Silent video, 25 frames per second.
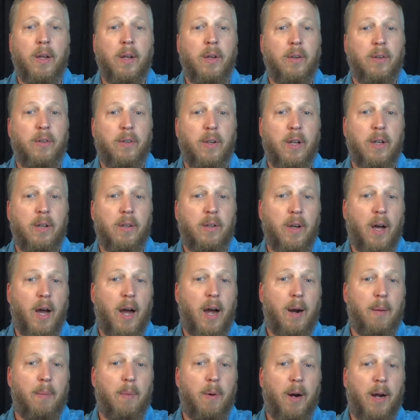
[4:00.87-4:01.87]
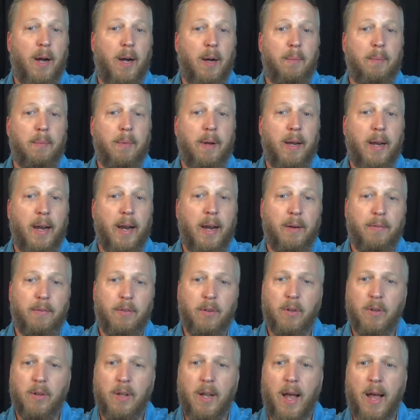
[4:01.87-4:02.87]
said to Abraham,
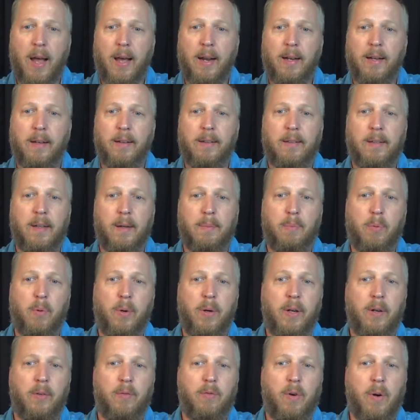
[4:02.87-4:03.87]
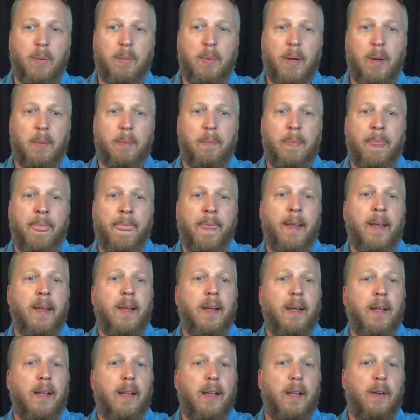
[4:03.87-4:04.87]
after Lot had separated from him,
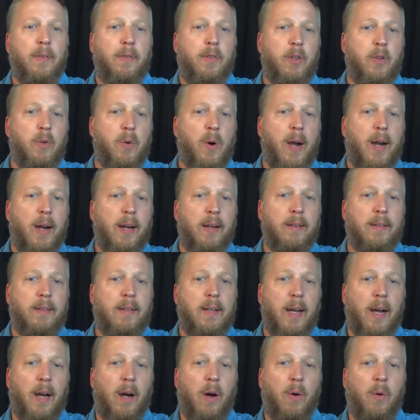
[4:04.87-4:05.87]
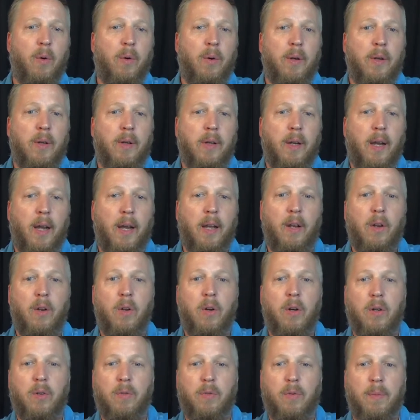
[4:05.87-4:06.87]
lift your eyes now and
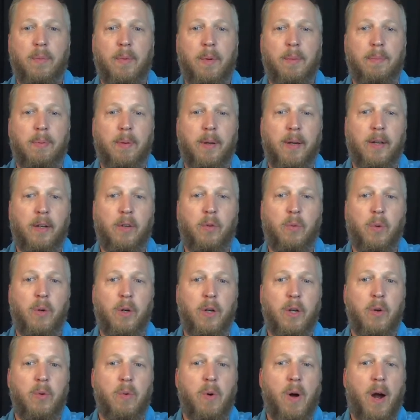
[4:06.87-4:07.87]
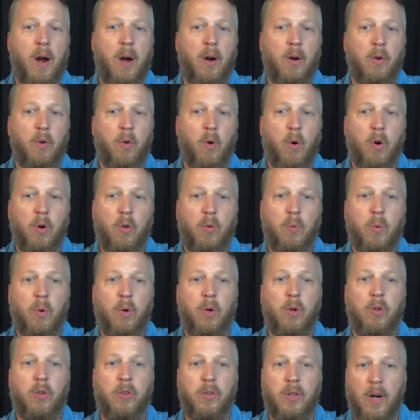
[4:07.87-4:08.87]
look from the place where you are,
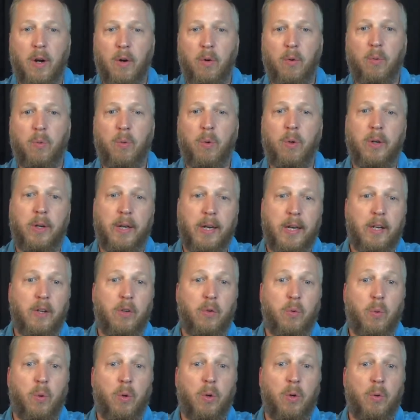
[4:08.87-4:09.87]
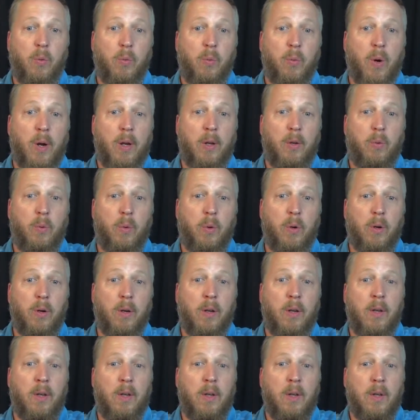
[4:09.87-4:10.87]
northward, southward, eastward, and westward.
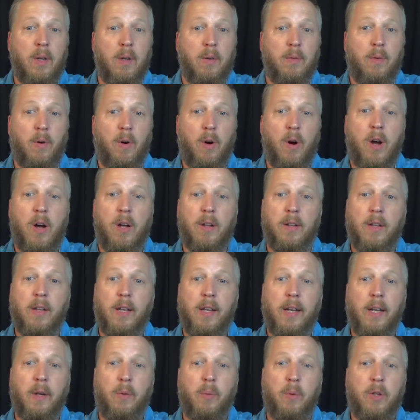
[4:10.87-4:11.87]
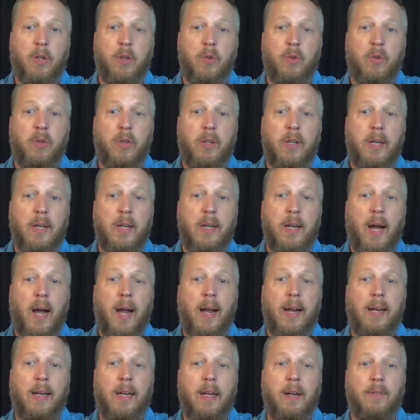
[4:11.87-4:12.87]
For all the land which you see
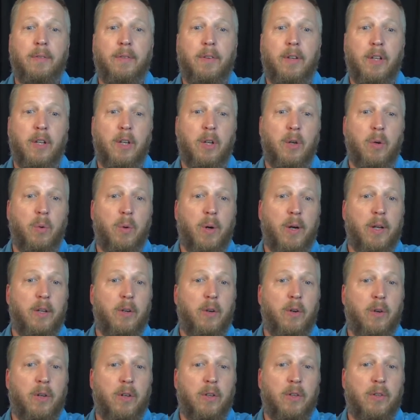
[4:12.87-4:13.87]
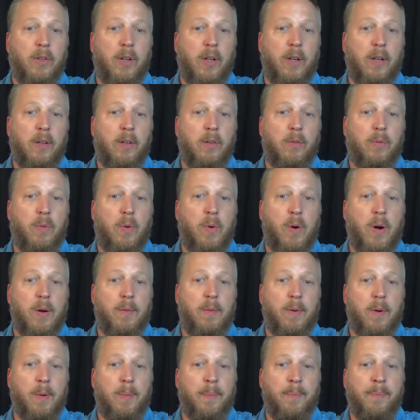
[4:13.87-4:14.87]
I give to you and your descendants
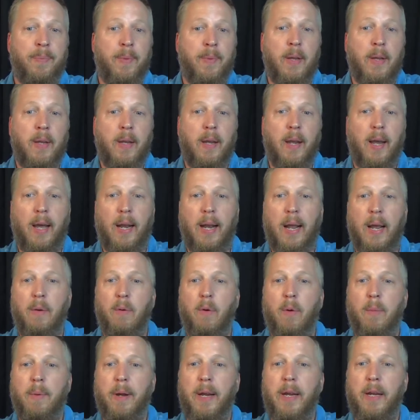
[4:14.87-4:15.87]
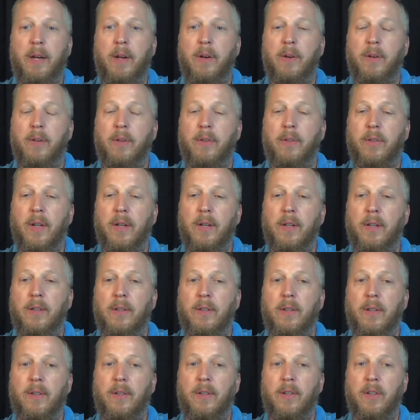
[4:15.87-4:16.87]
forever. And I will make your
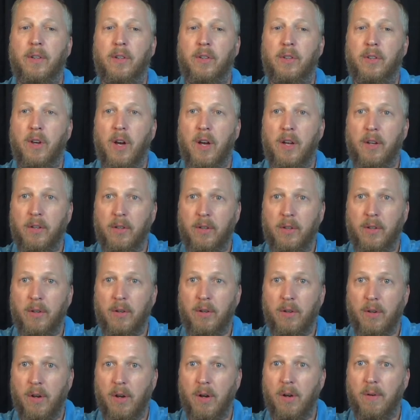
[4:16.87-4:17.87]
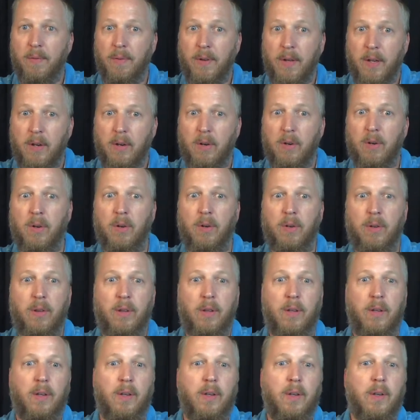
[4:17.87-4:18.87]
descendants as the dust of the
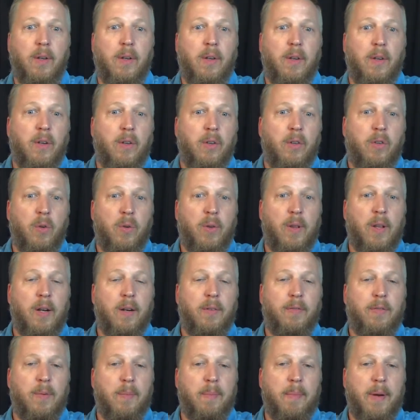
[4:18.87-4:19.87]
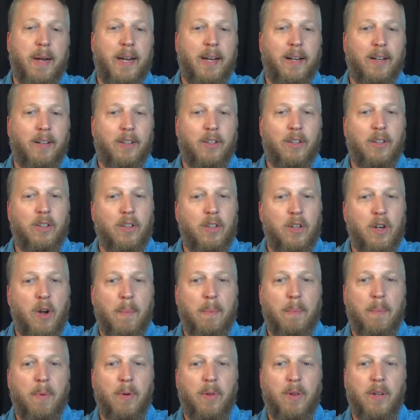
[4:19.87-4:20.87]
earth, so that if a man could
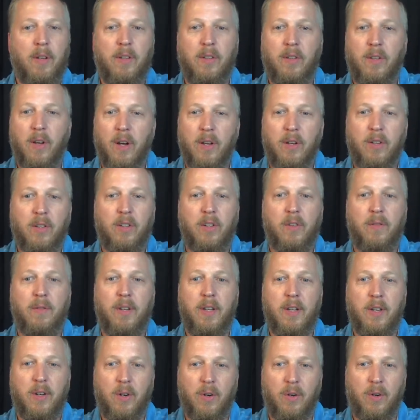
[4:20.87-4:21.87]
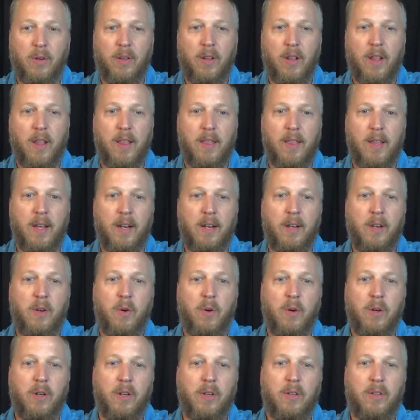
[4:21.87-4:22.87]
number the dust of the earth, then
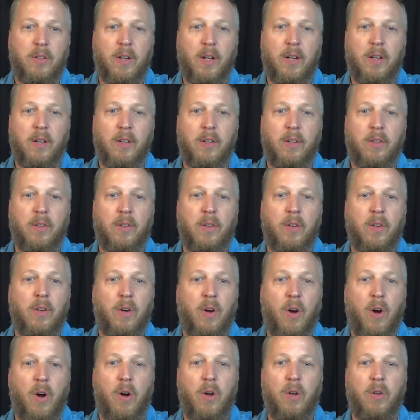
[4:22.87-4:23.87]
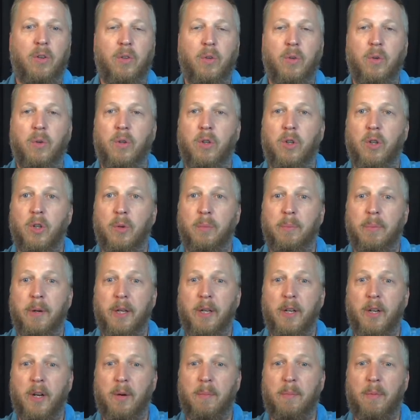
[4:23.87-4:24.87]
your descendants also could
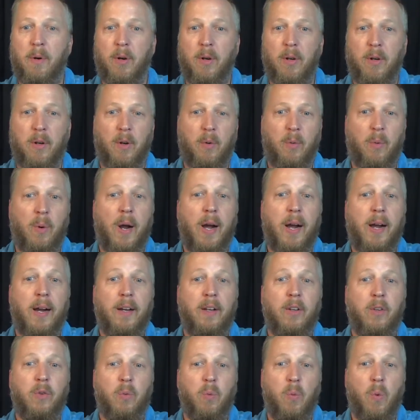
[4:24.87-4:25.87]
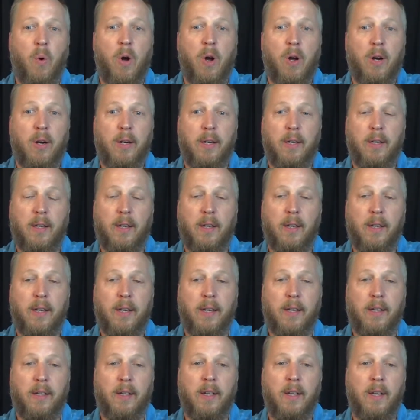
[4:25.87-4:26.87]
be numbered. Arise, walk in a
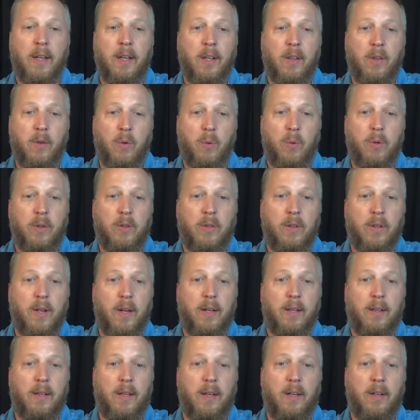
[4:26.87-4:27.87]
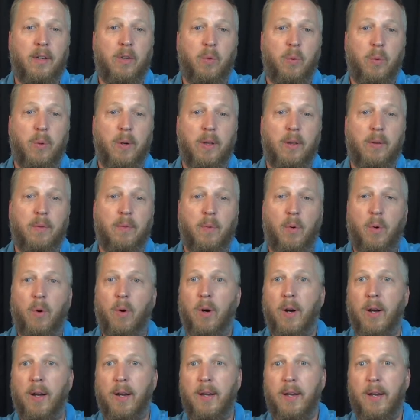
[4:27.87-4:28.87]
land through its length and its width,
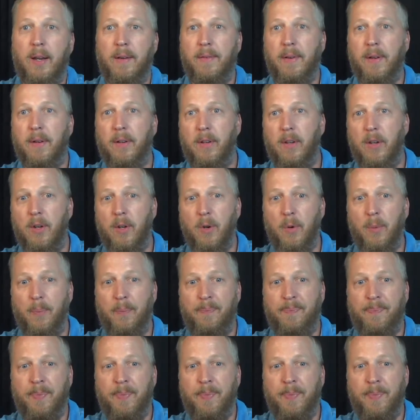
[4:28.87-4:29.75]
for I give it to you."